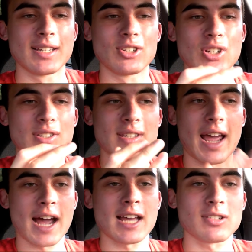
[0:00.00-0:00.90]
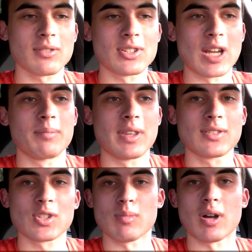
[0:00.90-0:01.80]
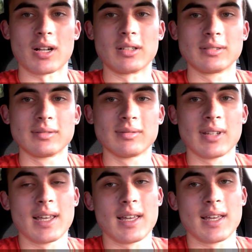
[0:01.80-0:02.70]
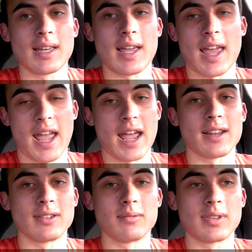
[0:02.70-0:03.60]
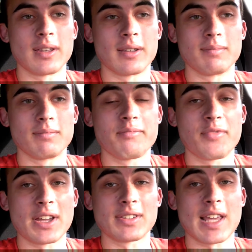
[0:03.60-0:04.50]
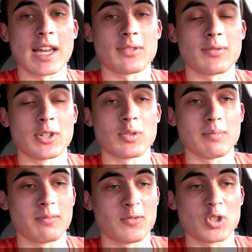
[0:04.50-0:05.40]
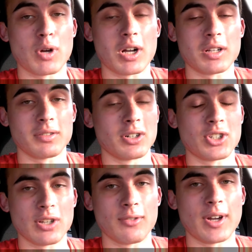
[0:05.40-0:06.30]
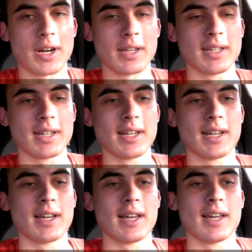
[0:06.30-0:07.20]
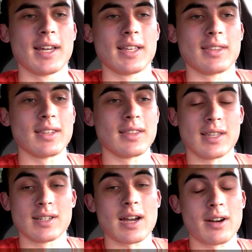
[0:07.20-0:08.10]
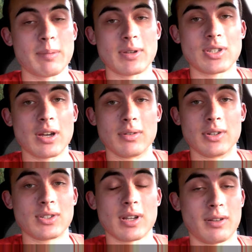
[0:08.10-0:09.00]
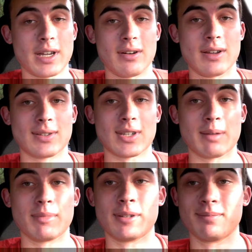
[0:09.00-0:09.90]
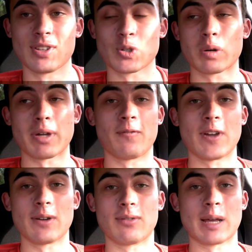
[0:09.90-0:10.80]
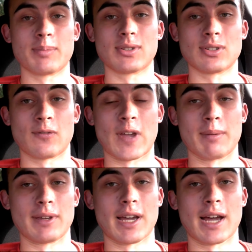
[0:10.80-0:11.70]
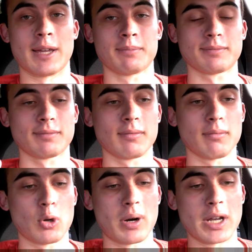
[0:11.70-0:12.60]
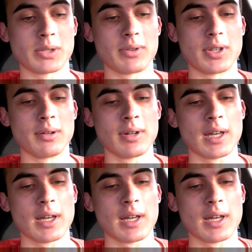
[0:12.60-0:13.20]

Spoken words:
Just ask for something small. And the things they ask for small are still funny. The entire episode is hilarious. I mean, this is one of my favorite episodes of Family Guy, to be honest with you.